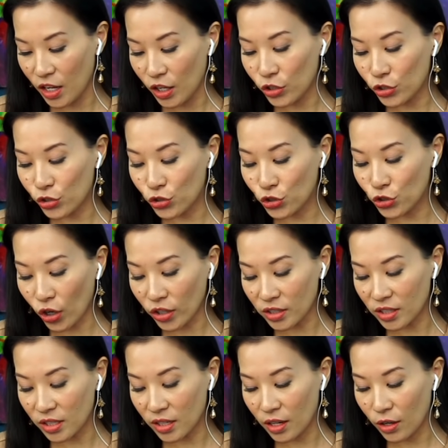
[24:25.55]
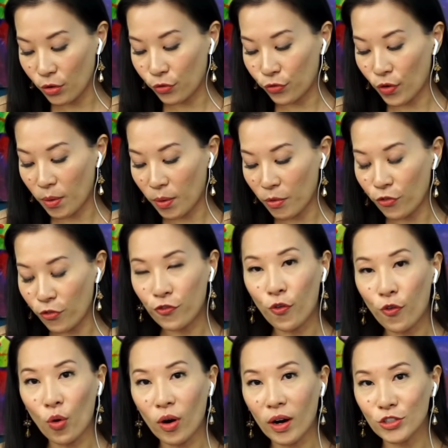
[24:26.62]
start from
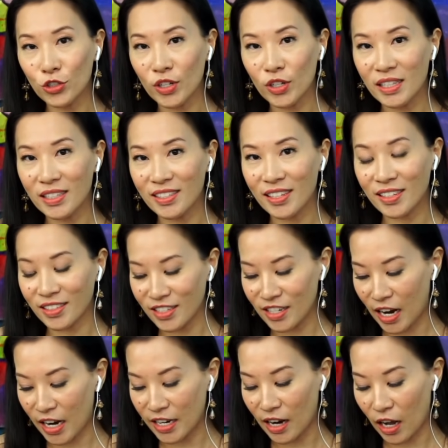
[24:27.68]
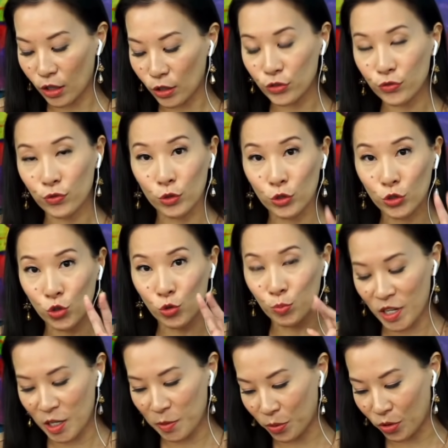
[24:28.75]
$469 for 2
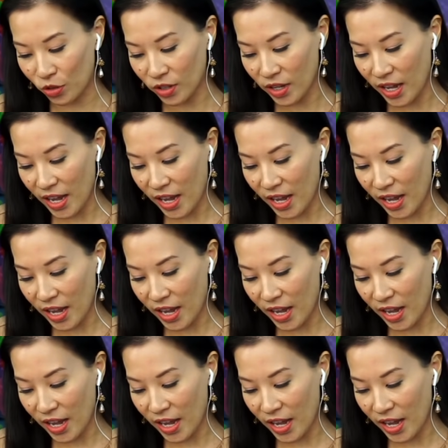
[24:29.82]
people.